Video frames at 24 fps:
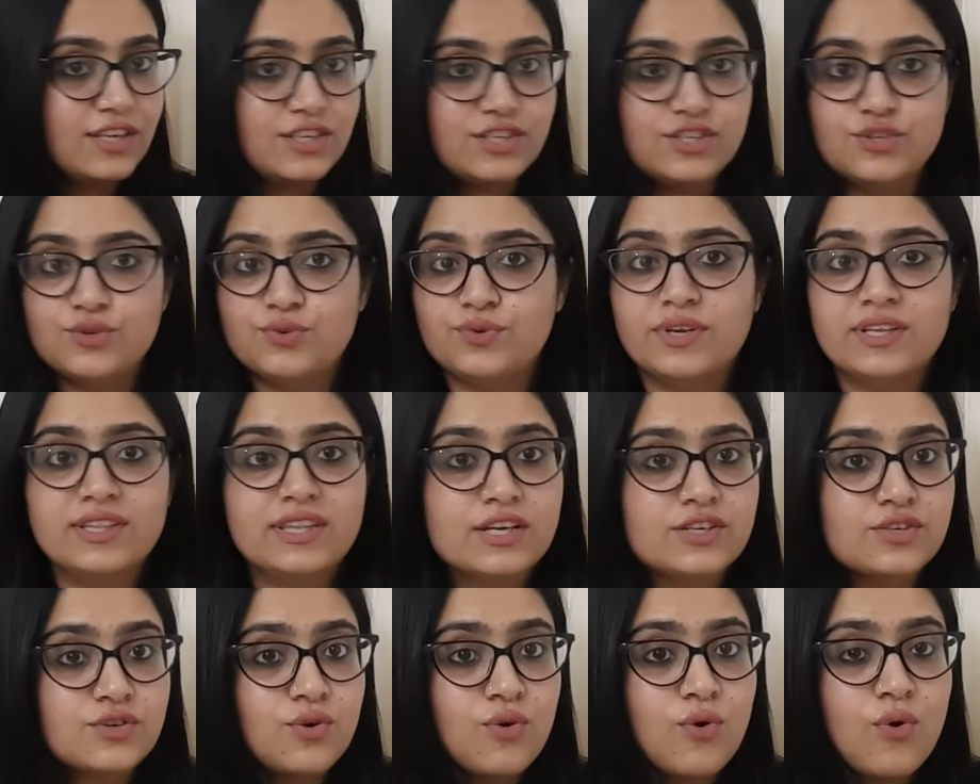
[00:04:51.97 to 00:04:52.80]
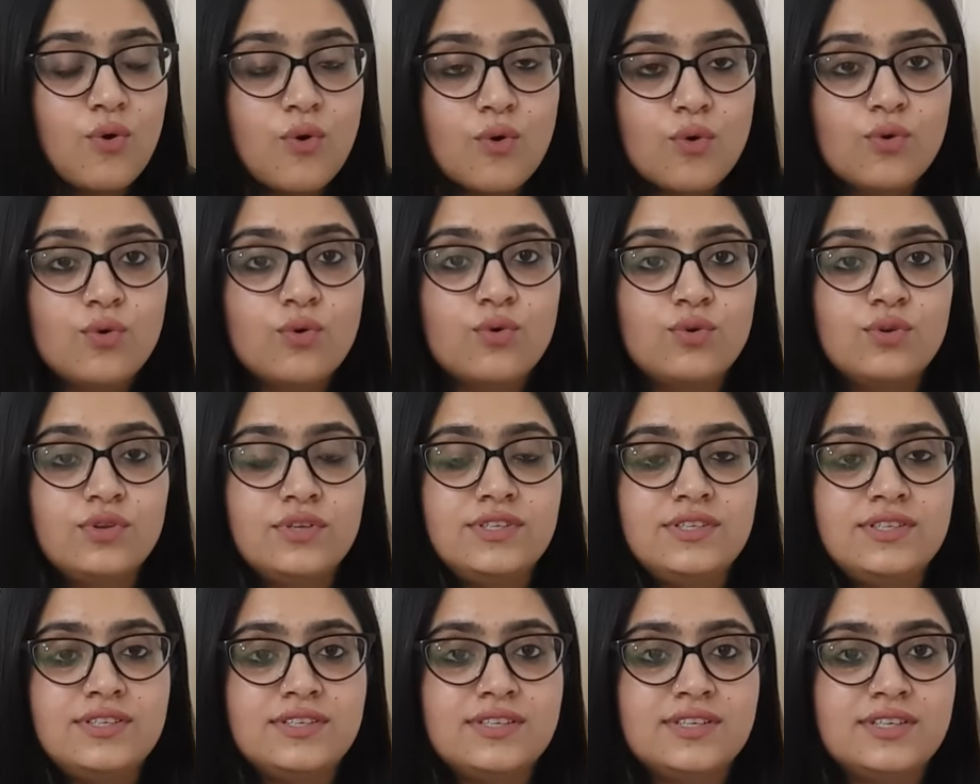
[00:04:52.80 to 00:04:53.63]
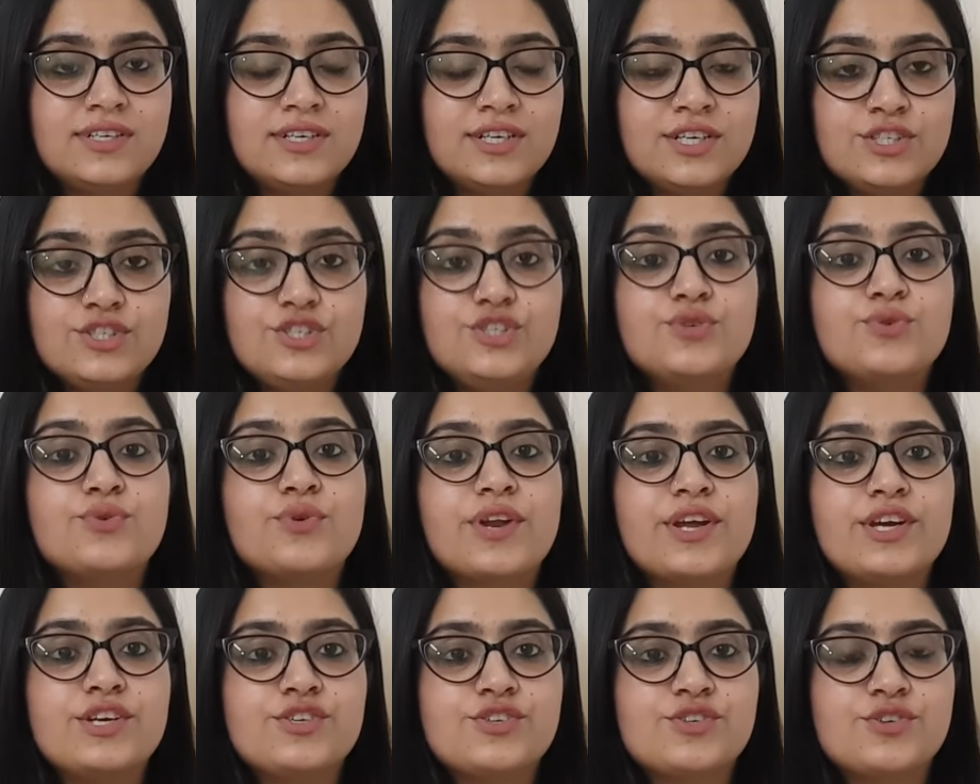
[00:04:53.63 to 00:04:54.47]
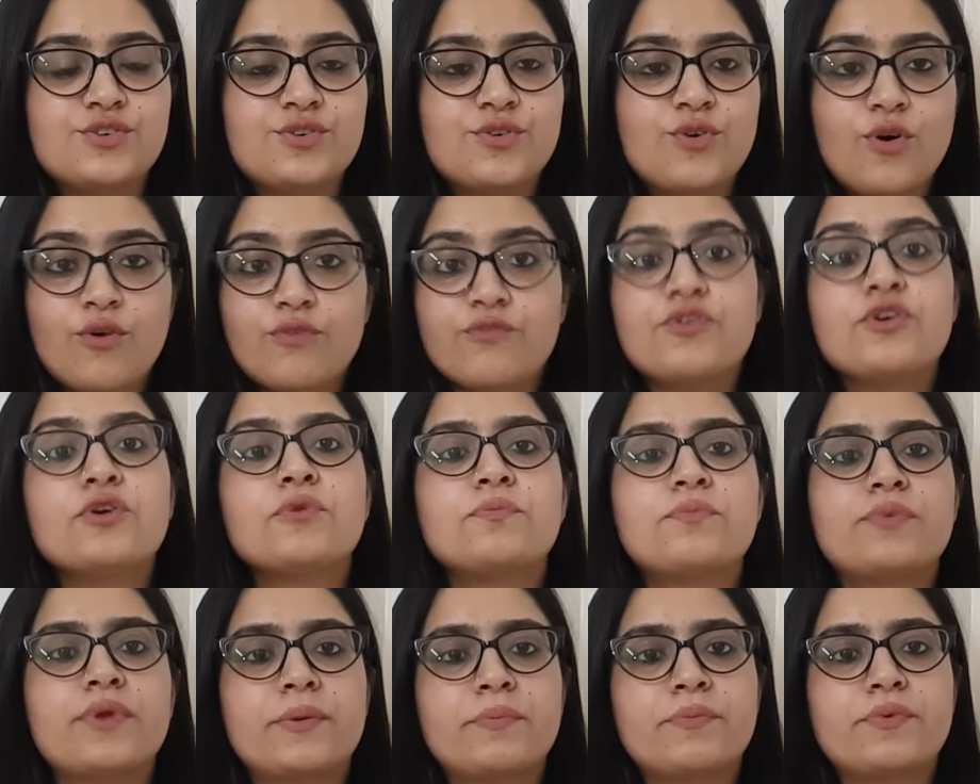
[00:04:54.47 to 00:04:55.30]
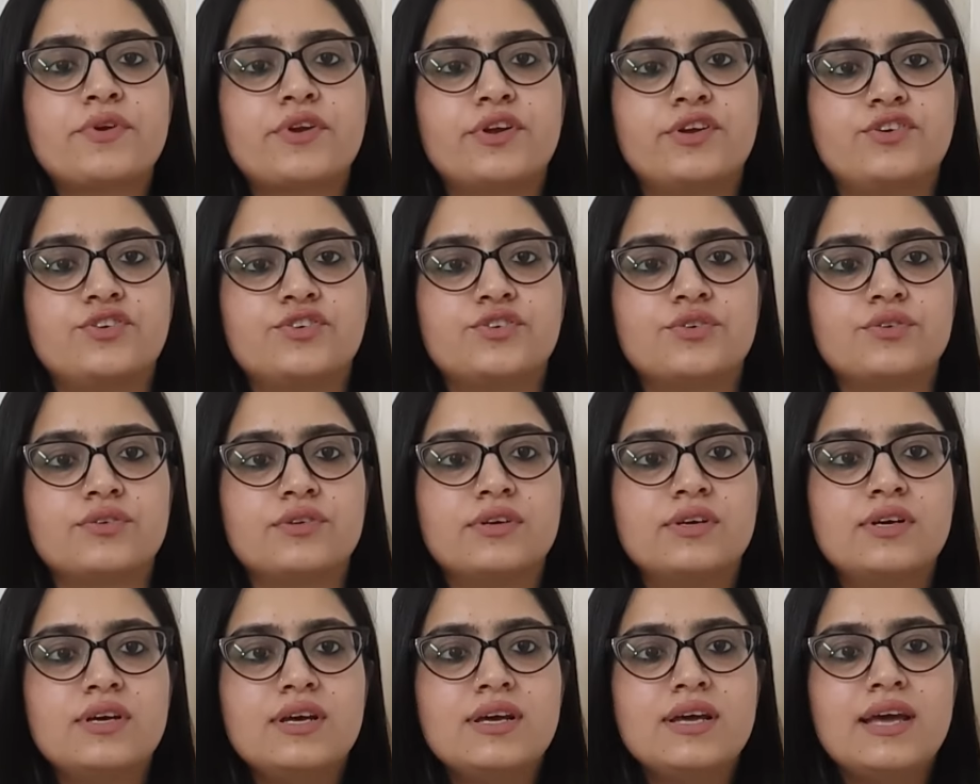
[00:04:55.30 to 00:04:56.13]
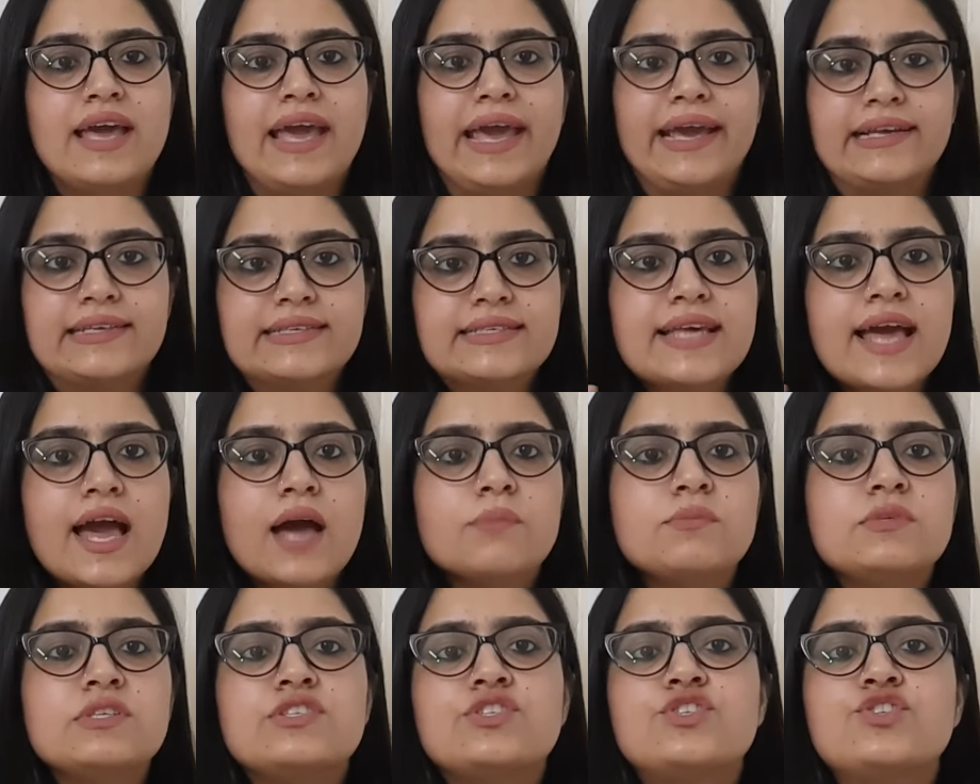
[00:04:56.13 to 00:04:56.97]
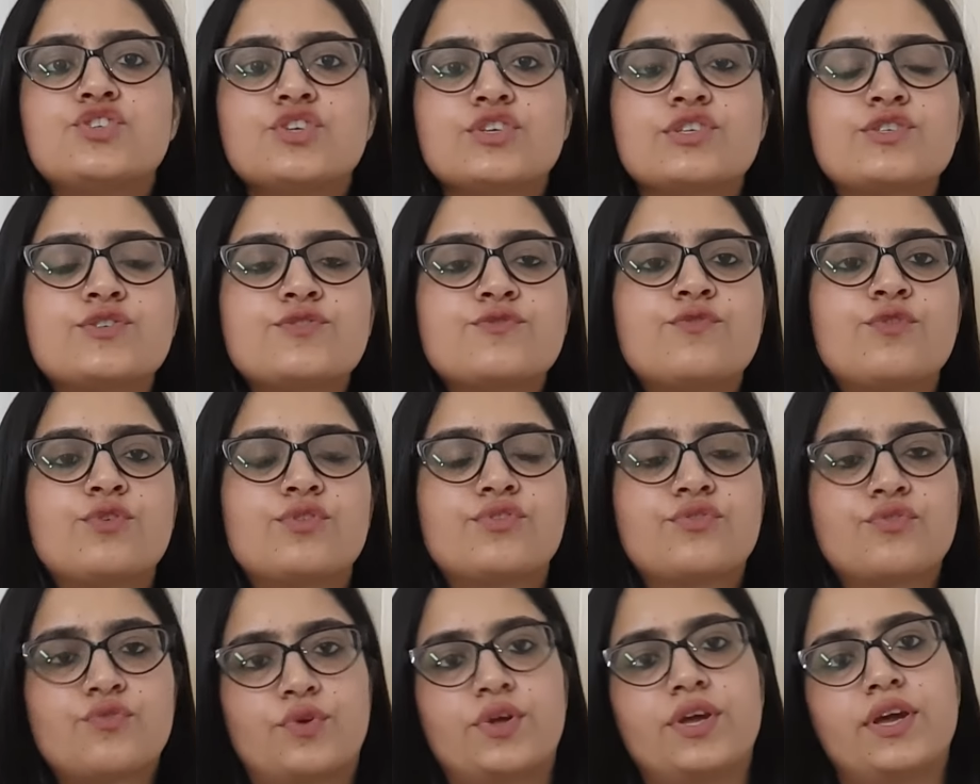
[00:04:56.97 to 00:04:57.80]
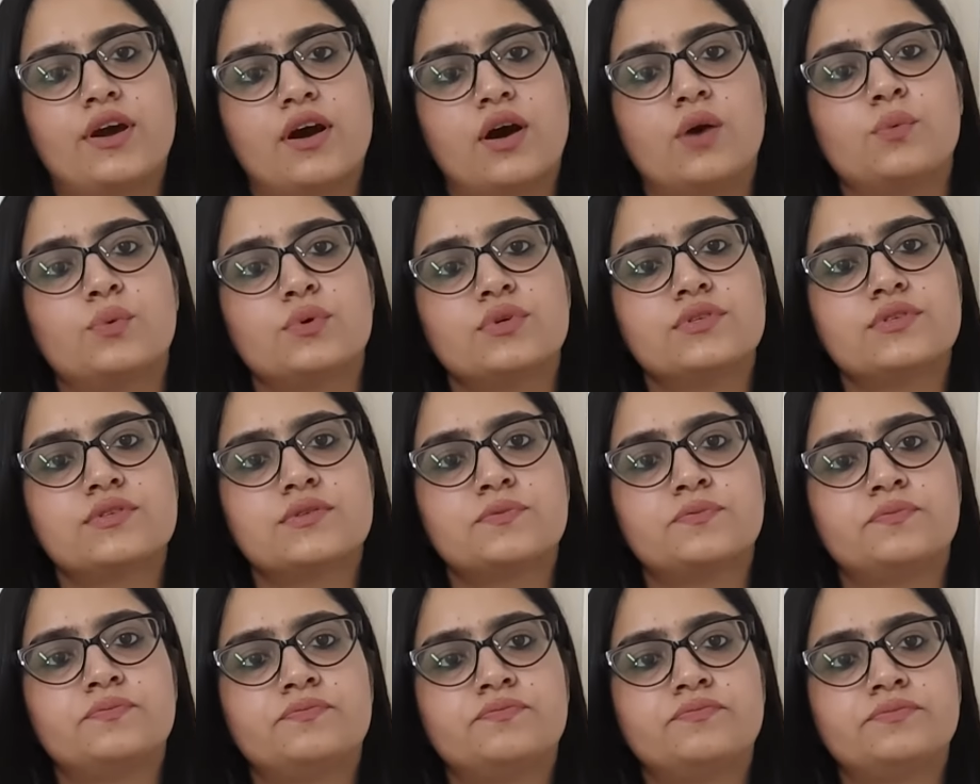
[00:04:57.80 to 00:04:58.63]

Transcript: during that whole duration of your preparation? Exam is just for 3 hours.